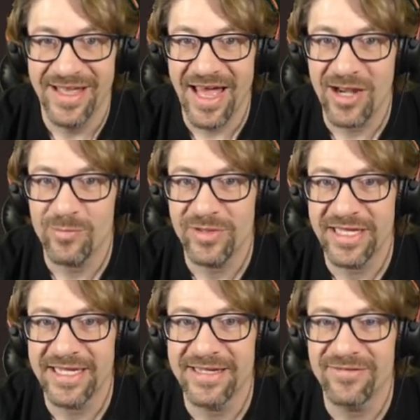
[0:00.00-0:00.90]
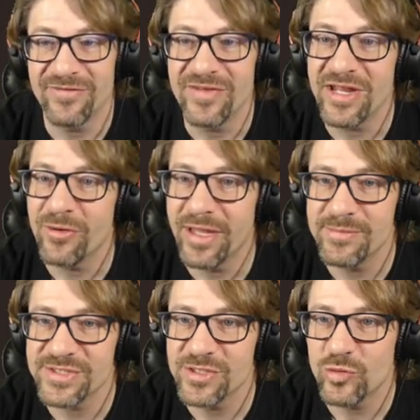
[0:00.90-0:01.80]
I Don't Play Video
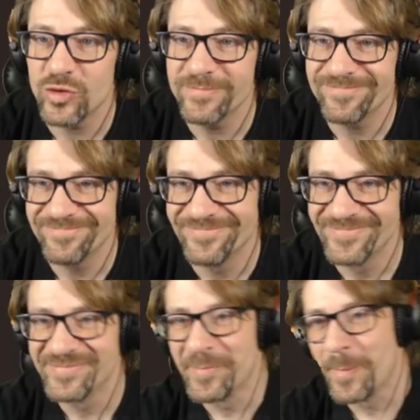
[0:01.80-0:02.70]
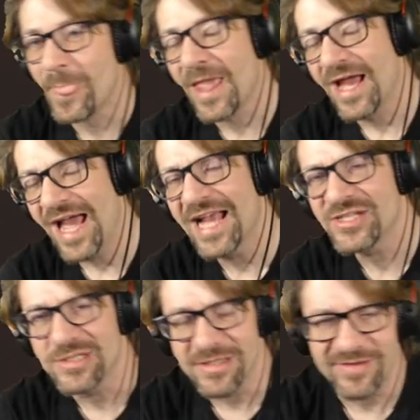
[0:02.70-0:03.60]
Games No More. I
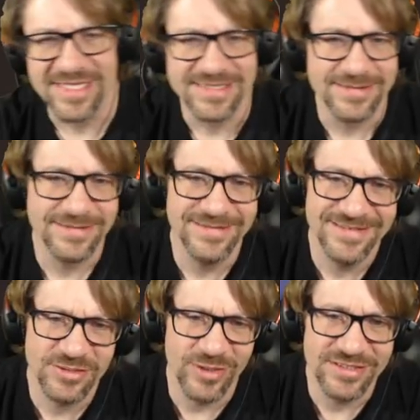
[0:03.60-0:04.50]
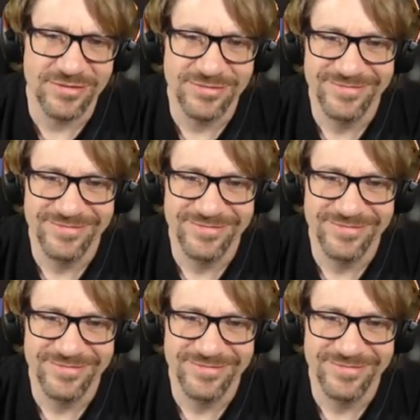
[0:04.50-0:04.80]
actually love that song. It's a great song.